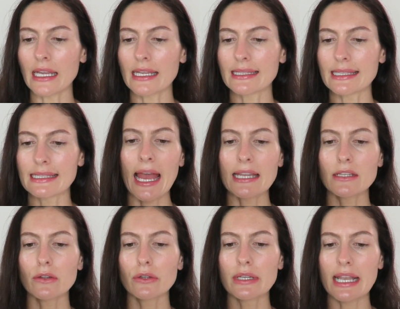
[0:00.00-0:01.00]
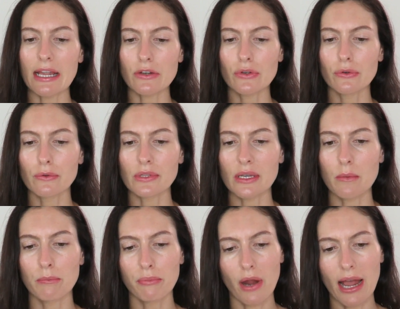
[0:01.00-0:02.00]
is this Andalou Naturals
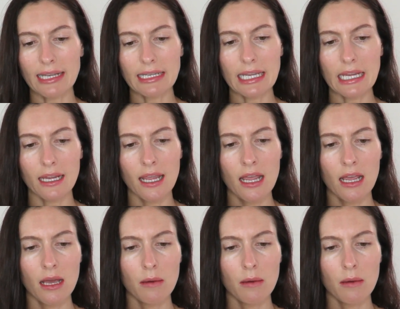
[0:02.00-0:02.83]
Brightening